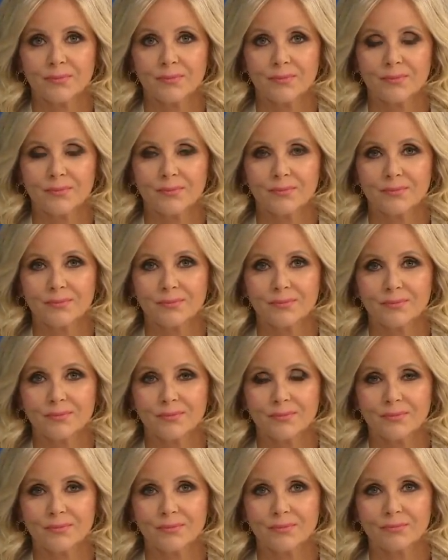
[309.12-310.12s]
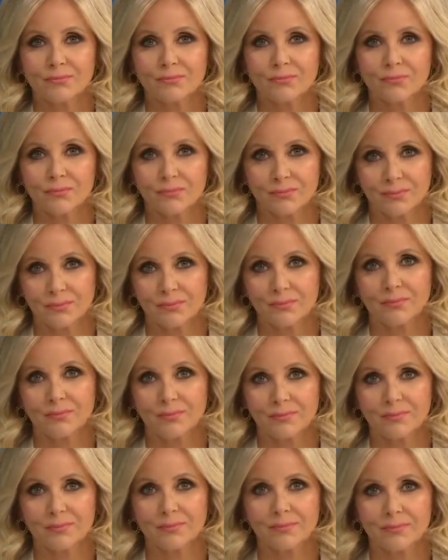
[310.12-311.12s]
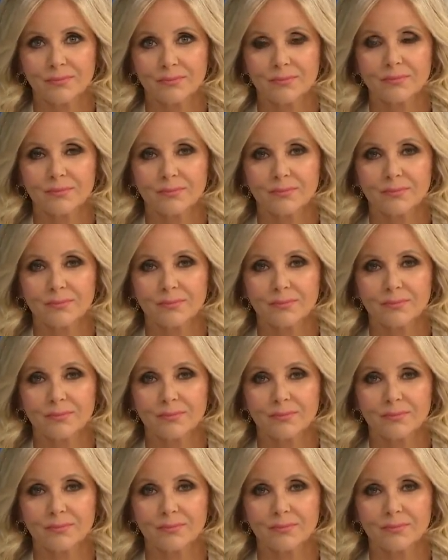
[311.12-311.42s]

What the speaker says: (silent)